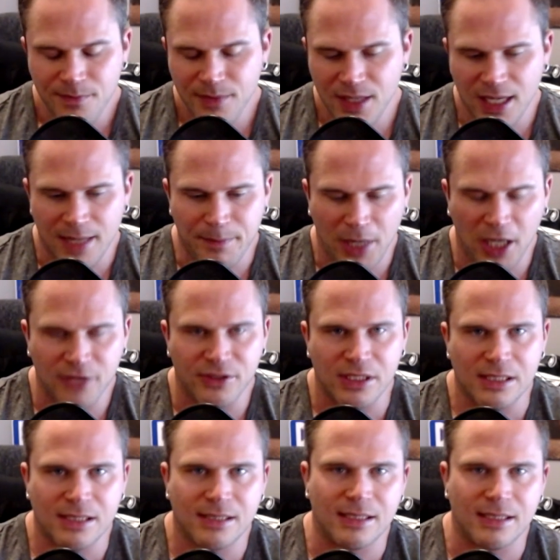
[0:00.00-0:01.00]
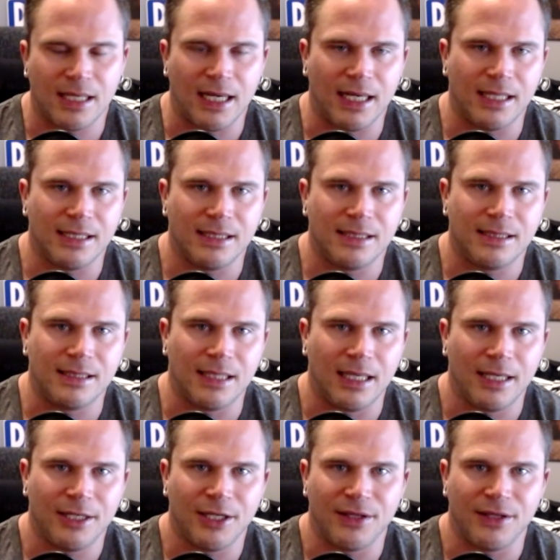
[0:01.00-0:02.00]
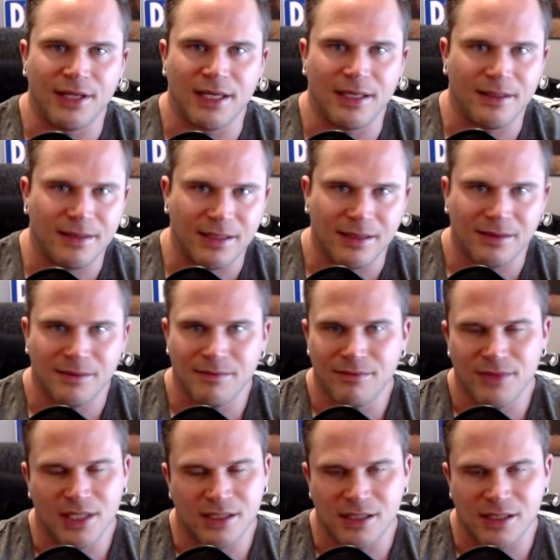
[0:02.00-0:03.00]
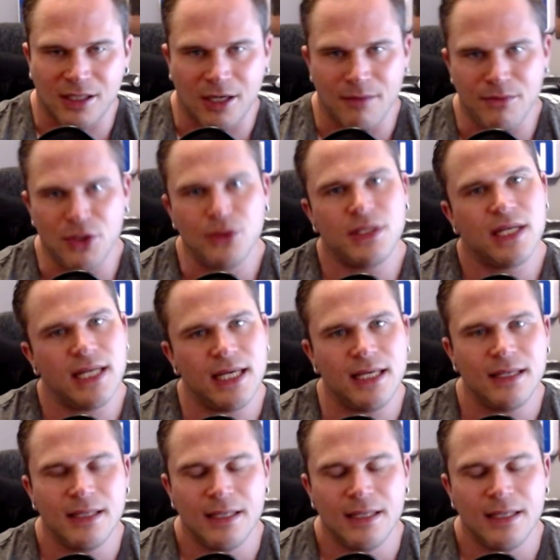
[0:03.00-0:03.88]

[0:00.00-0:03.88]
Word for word: uh, pirates, and uh, you know, the, the, there's like a mutiny.